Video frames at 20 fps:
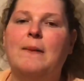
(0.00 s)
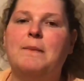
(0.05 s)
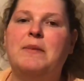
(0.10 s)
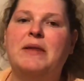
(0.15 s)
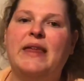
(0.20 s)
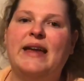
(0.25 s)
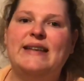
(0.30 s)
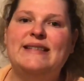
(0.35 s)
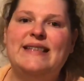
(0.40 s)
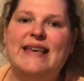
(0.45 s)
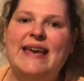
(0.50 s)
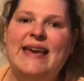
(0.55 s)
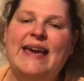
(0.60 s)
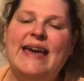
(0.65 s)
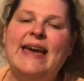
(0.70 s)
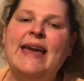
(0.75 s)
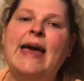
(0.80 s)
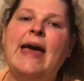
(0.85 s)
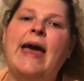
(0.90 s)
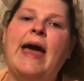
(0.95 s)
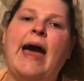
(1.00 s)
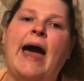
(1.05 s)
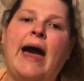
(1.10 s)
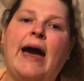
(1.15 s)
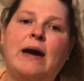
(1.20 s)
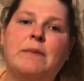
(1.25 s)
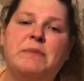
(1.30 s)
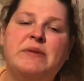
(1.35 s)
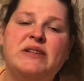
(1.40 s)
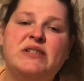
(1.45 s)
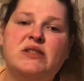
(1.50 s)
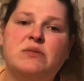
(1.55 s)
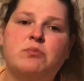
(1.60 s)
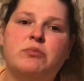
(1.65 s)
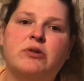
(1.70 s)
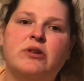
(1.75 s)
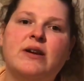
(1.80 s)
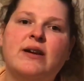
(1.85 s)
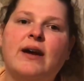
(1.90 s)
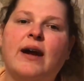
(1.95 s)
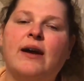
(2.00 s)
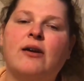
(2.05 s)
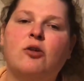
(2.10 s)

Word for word: But that's it. Happy spring.